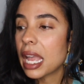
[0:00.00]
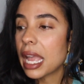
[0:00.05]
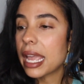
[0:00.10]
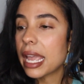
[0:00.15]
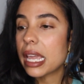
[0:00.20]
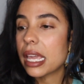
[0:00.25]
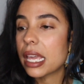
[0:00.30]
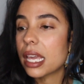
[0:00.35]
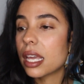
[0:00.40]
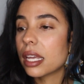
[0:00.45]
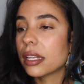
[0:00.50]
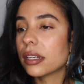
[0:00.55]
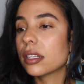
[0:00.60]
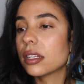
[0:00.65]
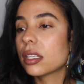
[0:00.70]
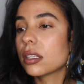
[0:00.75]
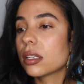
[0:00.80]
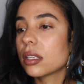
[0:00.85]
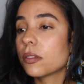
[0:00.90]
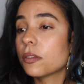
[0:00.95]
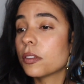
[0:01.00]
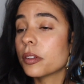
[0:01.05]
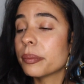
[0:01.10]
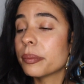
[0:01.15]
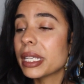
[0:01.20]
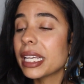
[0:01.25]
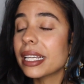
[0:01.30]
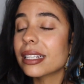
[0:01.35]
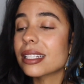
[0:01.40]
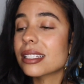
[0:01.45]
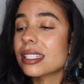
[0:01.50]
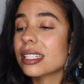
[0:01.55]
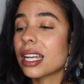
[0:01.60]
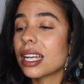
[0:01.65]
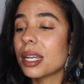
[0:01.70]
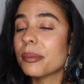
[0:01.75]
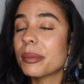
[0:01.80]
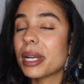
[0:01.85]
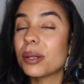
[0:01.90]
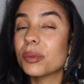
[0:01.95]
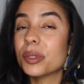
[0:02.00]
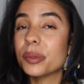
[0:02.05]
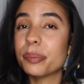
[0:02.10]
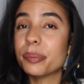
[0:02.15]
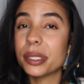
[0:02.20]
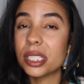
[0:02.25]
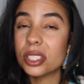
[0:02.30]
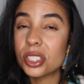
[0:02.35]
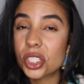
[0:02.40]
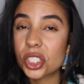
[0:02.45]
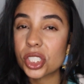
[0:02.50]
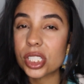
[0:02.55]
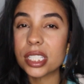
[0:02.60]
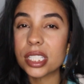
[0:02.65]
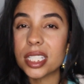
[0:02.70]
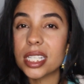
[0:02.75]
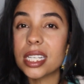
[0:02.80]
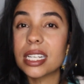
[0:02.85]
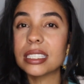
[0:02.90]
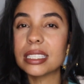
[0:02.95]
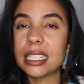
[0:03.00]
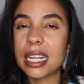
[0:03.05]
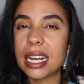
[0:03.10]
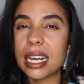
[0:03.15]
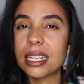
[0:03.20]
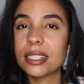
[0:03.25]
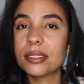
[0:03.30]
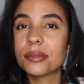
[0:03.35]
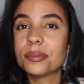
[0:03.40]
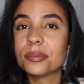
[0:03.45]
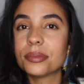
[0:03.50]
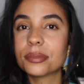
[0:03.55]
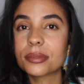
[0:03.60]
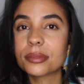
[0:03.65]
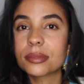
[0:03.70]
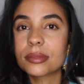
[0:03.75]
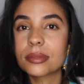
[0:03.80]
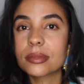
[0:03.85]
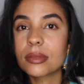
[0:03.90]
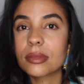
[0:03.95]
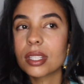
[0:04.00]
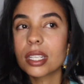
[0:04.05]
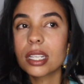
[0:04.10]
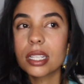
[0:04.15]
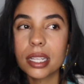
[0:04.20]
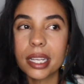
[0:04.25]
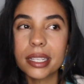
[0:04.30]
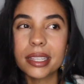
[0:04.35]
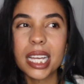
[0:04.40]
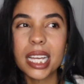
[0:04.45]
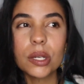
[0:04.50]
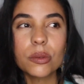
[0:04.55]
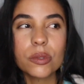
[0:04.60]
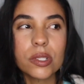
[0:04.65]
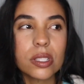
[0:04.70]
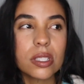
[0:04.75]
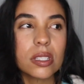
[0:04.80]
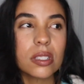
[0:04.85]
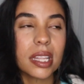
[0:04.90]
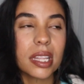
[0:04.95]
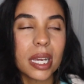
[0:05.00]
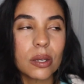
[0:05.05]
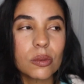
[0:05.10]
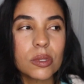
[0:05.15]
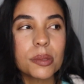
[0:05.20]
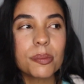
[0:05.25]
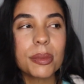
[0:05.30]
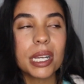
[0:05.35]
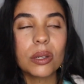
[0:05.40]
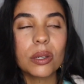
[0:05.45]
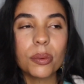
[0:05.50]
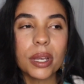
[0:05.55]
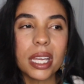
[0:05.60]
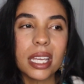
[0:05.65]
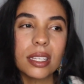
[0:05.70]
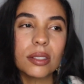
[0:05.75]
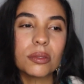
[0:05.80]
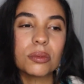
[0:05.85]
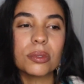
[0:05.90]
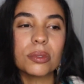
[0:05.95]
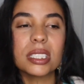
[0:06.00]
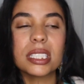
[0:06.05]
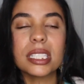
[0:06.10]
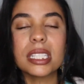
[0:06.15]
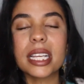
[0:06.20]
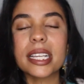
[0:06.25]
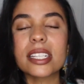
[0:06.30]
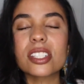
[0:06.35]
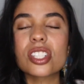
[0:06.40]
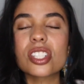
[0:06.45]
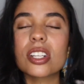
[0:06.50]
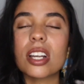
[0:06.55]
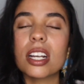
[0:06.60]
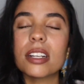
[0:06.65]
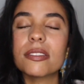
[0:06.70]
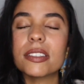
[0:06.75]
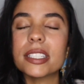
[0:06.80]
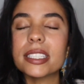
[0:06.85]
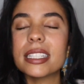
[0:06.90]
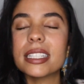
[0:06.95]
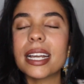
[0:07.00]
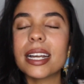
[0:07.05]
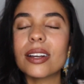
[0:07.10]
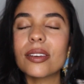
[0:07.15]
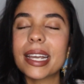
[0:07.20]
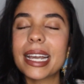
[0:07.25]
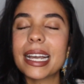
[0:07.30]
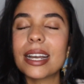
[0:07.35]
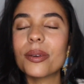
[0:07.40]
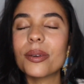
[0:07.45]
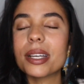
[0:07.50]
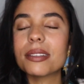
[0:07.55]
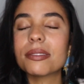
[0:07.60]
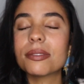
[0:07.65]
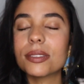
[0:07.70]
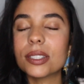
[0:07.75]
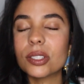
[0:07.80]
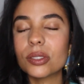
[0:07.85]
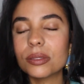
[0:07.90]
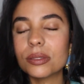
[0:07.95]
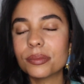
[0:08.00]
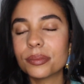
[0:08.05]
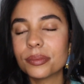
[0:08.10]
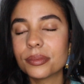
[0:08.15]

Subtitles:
And for me at the time, I would binge eat a lot. Like that was my way of really like scarfing down how I felt.